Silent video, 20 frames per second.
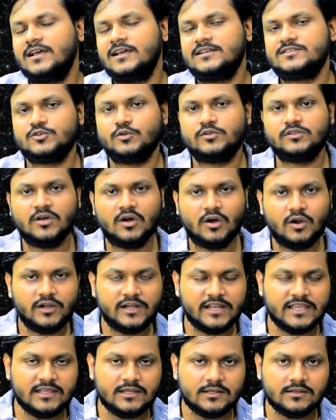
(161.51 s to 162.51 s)
So
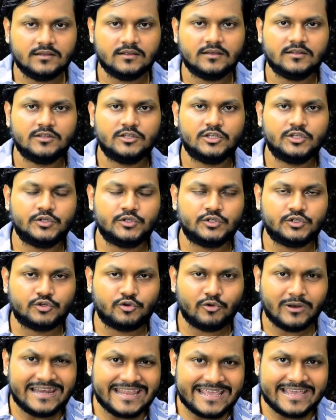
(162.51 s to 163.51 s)
13
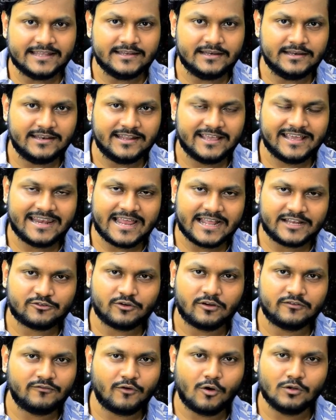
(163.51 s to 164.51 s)
trillion
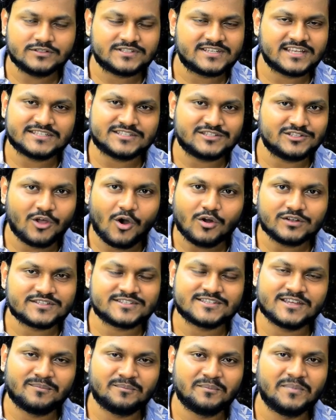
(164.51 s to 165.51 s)
electron volts is not
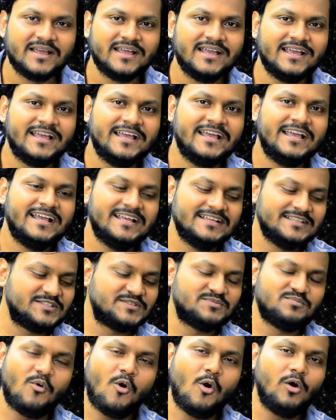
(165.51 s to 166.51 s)
some
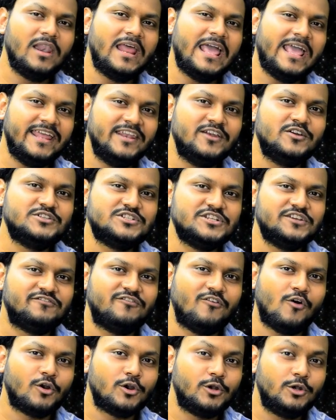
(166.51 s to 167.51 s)
small energy
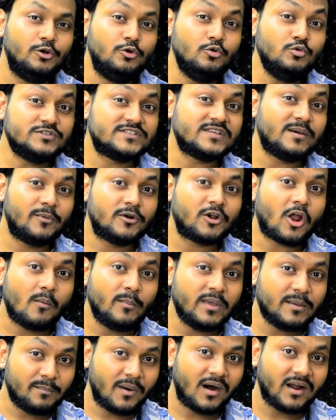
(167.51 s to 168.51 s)
for two
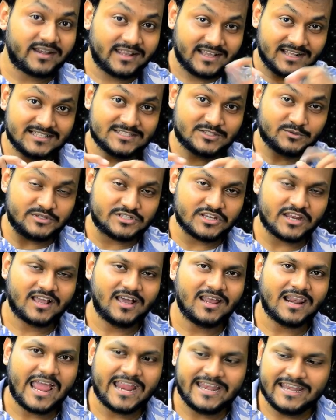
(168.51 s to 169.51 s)
subatomic particles which are
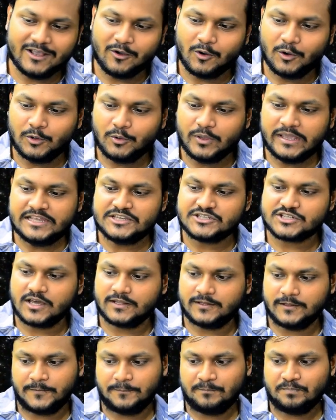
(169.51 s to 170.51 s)
colliding onto each
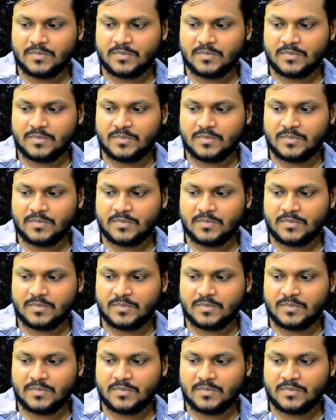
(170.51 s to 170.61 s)
other.